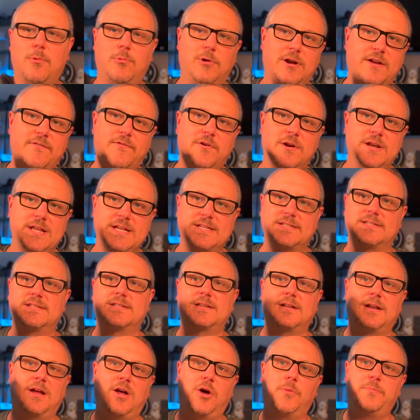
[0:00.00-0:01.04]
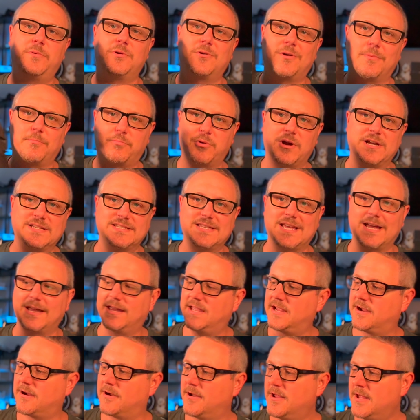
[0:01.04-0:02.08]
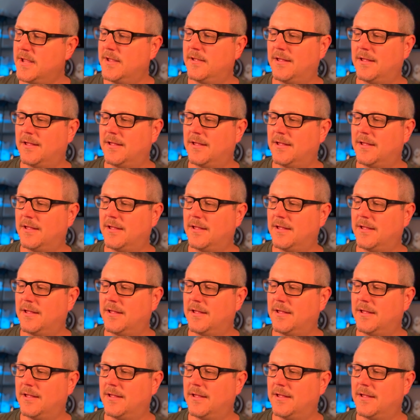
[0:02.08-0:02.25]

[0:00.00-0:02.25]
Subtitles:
whatever it is, it's going to help you compress that gear